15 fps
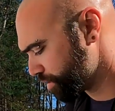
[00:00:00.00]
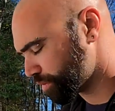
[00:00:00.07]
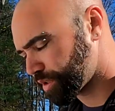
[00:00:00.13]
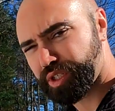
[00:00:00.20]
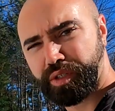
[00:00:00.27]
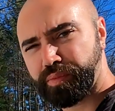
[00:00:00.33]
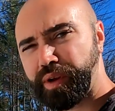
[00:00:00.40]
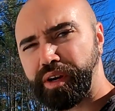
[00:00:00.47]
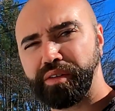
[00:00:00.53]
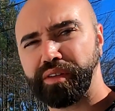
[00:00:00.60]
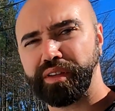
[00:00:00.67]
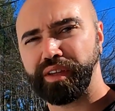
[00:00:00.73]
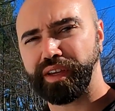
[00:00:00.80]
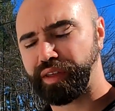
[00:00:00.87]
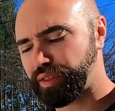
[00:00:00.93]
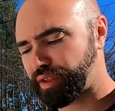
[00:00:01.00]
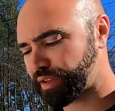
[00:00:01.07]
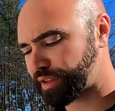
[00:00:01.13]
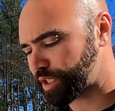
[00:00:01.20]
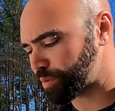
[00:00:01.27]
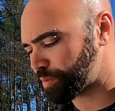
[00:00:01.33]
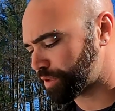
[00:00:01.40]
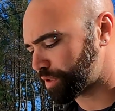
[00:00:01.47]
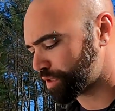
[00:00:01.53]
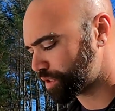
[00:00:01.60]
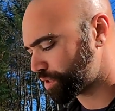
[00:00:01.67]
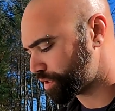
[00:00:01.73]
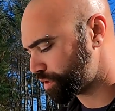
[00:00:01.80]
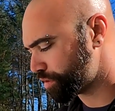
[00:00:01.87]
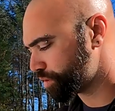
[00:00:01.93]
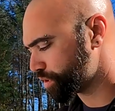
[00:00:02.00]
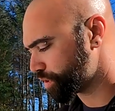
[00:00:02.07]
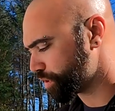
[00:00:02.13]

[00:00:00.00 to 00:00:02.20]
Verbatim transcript: which is apparently like a thing that sprinters do,